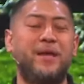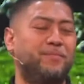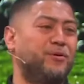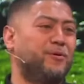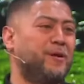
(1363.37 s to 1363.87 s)

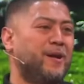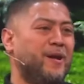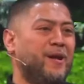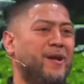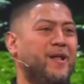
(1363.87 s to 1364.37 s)
people
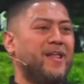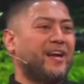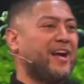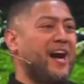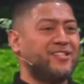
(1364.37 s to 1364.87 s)

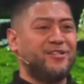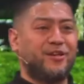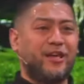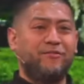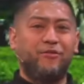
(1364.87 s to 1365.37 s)
that God is
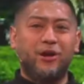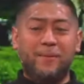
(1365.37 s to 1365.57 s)
looking for.